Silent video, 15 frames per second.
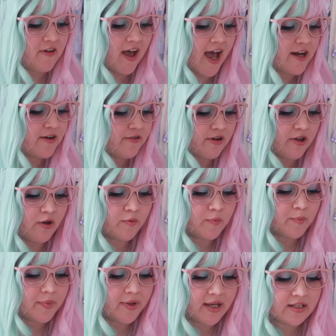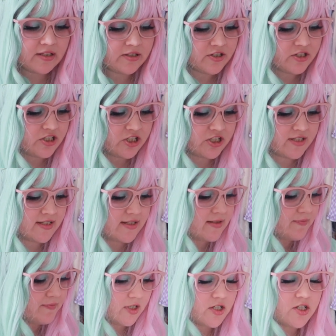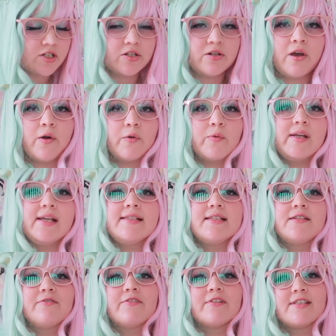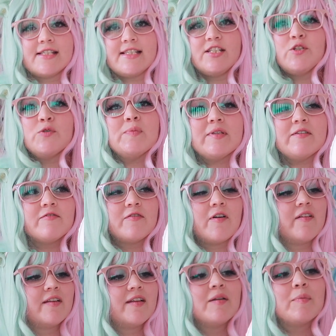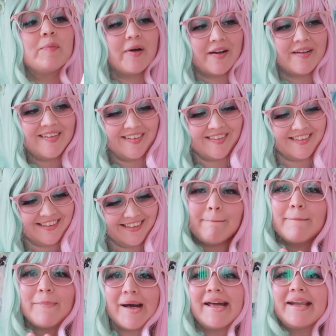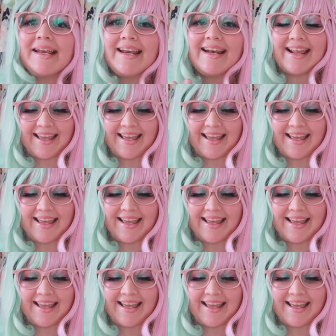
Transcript: I don't know, but there's no reason for this to be falling apart, but it